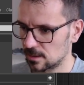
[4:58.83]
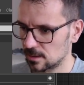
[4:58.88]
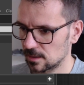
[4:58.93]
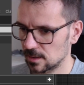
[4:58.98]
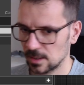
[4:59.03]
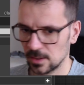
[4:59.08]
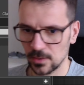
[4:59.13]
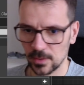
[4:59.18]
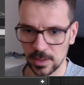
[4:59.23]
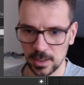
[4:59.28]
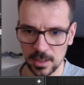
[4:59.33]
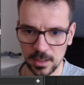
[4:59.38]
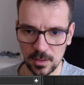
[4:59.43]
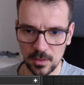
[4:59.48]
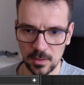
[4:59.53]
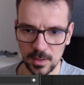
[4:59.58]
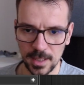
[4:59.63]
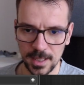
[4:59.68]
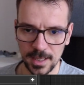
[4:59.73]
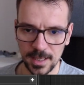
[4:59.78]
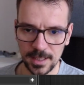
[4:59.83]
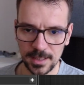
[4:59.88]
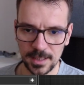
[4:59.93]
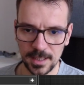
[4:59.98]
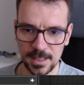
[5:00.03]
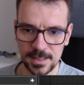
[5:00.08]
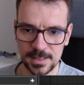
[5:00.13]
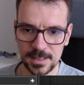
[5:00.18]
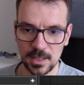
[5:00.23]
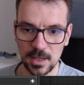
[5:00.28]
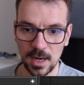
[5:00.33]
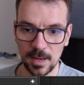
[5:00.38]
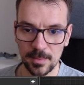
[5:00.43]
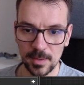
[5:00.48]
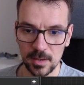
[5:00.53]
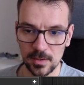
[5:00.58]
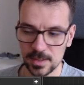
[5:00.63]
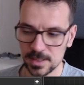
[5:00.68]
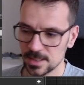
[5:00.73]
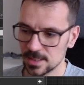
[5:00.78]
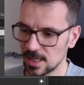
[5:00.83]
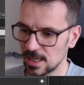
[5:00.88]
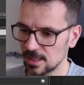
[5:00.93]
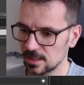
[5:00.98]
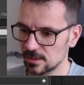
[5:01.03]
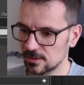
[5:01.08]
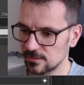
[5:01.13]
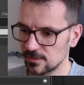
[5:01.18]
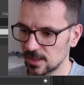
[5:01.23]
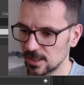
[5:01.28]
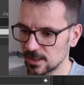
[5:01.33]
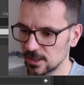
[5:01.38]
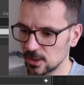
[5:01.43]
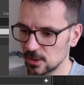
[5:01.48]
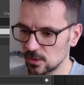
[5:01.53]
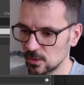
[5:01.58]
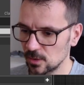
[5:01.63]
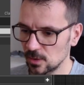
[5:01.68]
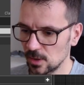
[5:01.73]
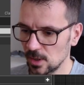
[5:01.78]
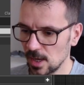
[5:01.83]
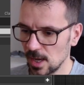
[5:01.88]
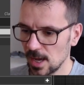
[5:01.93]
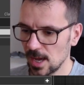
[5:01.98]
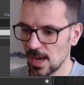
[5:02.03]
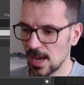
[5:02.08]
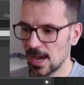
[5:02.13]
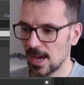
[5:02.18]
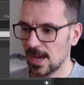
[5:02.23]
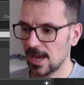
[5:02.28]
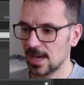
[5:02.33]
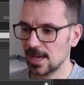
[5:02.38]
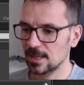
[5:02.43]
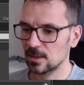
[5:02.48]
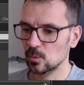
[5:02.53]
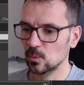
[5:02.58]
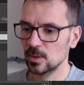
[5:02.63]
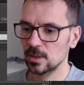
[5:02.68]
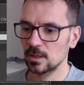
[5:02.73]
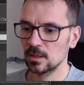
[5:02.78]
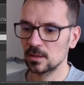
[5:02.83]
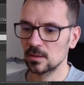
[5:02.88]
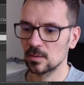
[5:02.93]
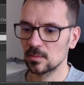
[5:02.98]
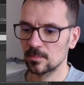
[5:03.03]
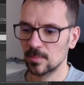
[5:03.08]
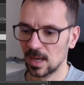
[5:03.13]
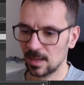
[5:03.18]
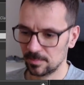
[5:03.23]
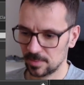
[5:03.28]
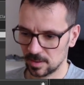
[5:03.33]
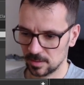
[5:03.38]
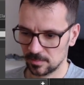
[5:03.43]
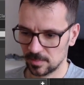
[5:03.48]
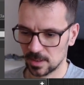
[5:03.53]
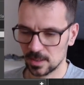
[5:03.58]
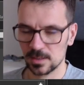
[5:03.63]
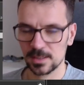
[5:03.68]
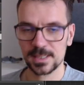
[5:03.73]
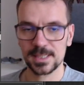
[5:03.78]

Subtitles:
Here we go. And let's grab our slider value. And we need to map it because